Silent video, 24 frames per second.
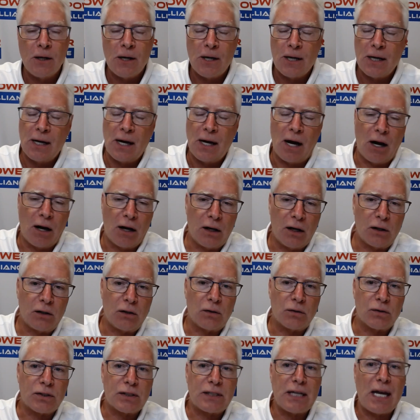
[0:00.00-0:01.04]
Article
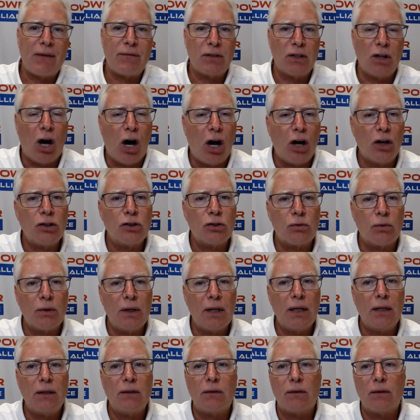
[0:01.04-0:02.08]

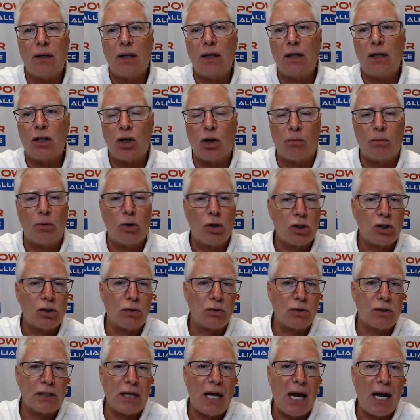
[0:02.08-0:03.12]
700, the commercial
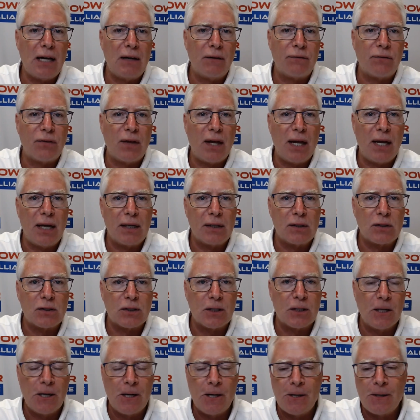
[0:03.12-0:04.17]
side of things,
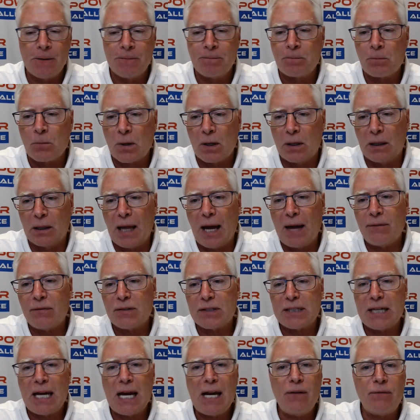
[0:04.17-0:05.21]
life
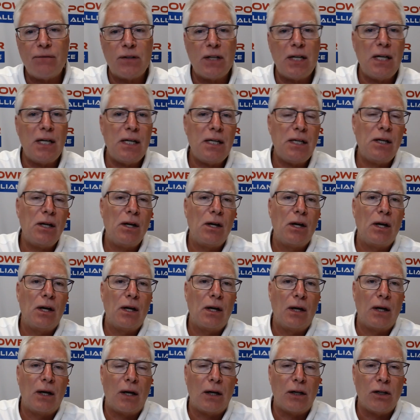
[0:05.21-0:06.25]
safety,
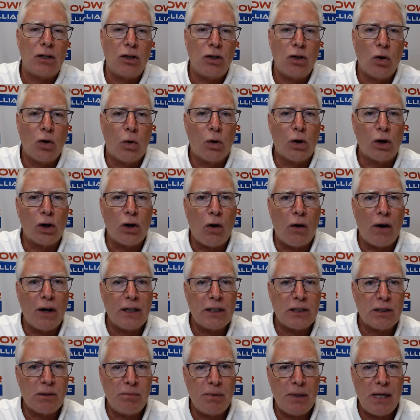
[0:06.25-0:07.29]
you're going
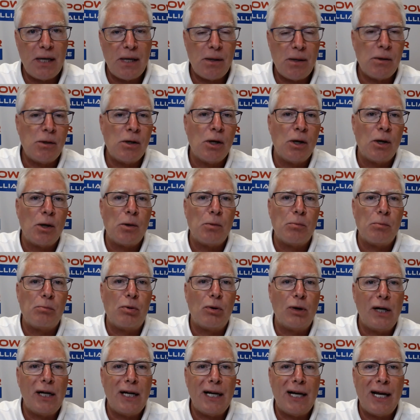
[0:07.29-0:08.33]
to be
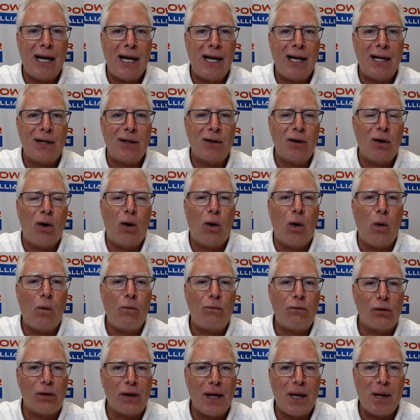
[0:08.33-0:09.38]
putting in,
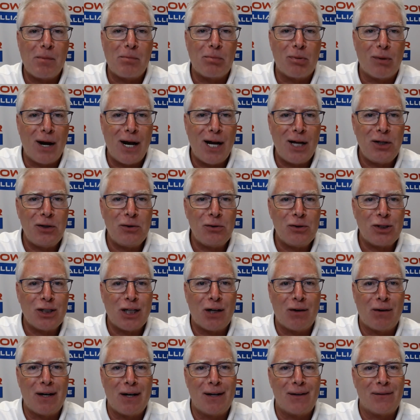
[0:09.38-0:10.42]
hopefully, a brand new
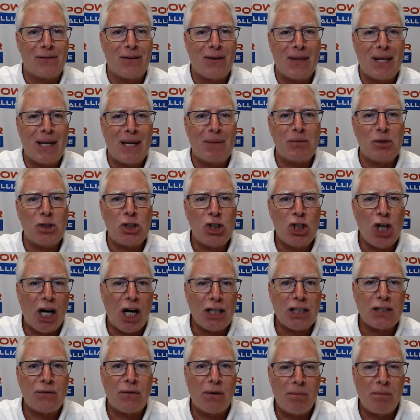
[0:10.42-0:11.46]
generator for them
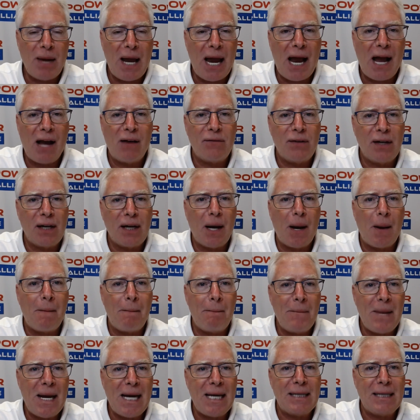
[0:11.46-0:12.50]
just from having a
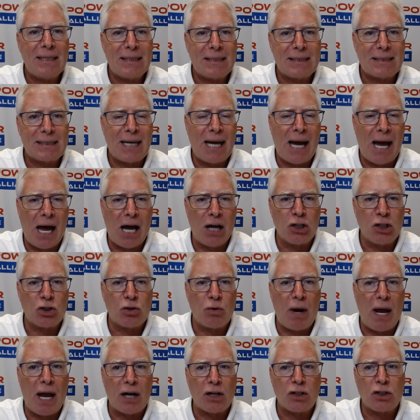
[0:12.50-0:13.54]
maintenance
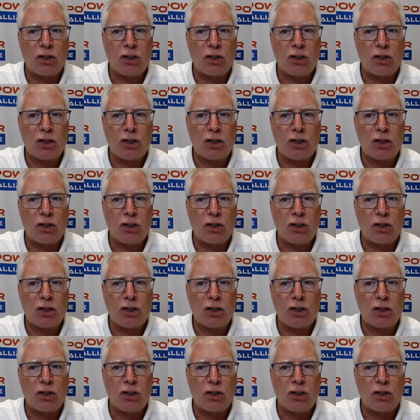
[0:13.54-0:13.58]
contract.